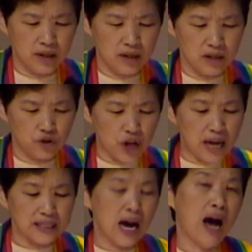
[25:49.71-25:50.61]

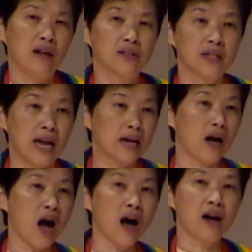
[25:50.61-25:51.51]
Gentiles like
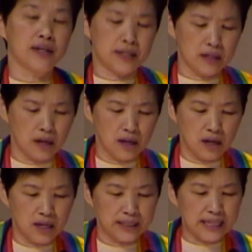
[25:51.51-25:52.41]
us
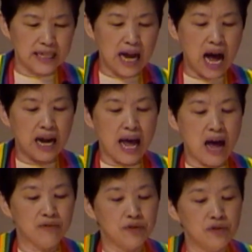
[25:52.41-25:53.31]
did not
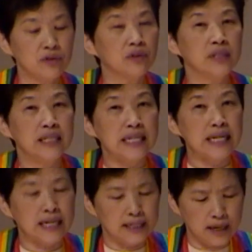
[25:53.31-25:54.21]
have to
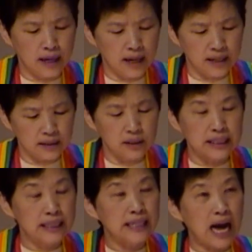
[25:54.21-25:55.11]
need,
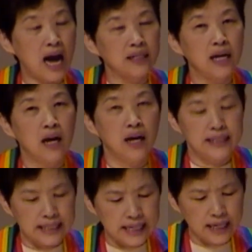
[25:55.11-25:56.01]
did not
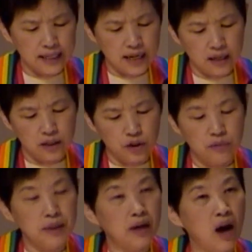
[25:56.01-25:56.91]
need to
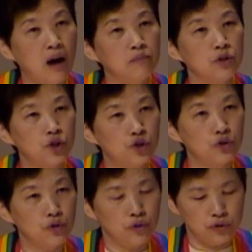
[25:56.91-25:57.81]
become
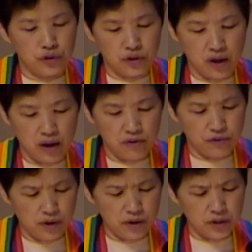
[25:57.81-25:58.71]
Jews
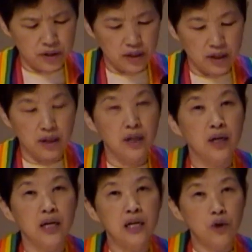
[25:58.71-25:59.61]
first
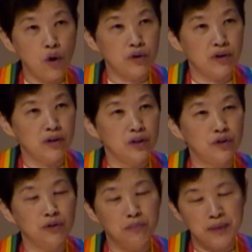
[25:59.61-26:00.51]
in order
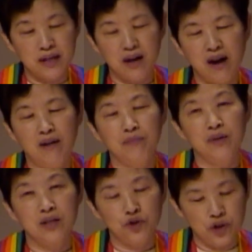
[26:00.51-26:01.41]
to become
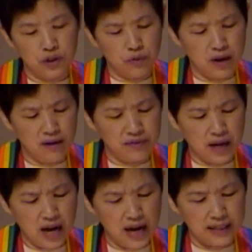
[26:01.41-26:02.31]
children of
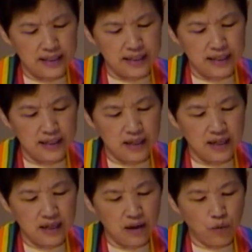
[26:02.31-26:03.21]
God.
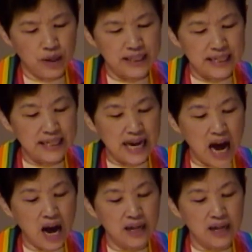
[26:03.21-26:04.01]
We did not